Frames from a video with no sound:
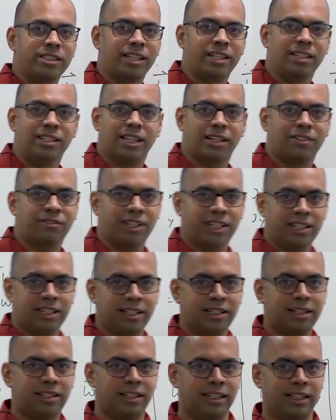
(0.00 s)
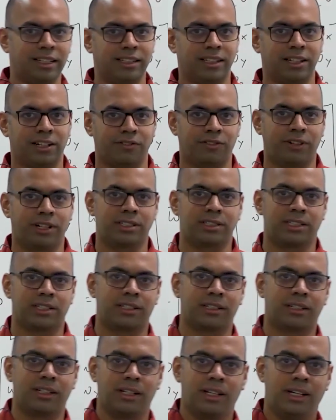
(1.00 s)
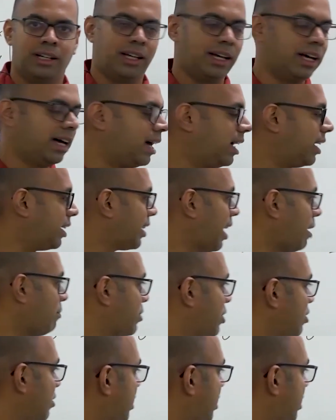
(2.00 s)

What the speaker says: thing that we did in the refresher capsule